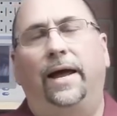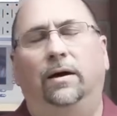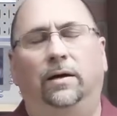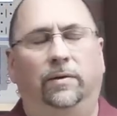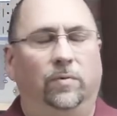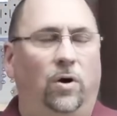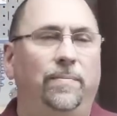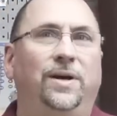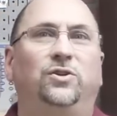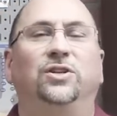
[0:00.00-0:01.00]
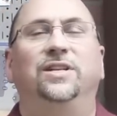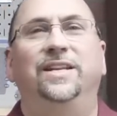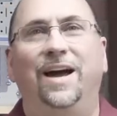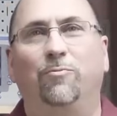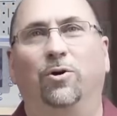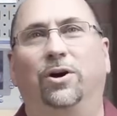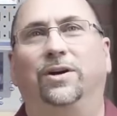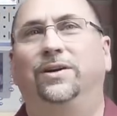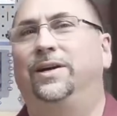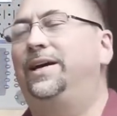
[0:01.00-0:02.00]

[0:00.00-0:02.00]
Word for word: uh, automation network,